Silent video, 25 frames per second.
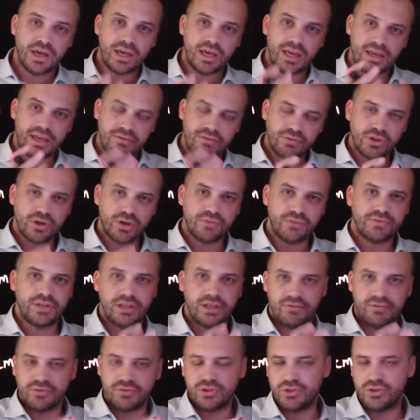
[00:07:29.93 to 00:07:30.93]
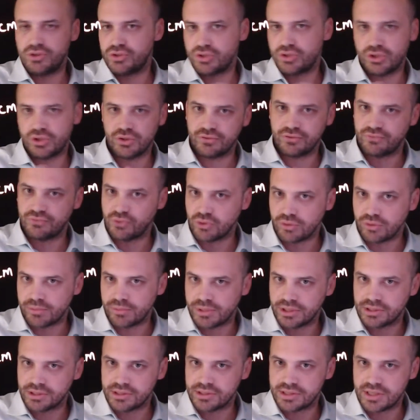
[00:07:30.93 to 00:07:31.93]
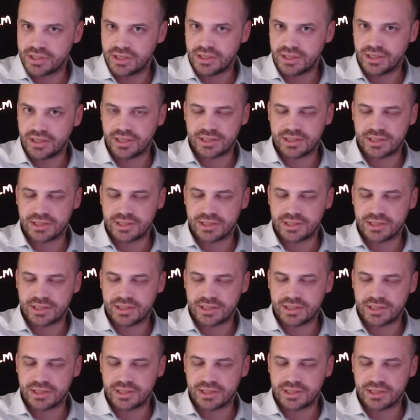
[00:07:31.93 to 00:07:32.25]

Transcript: Even though I've given you two formulas here,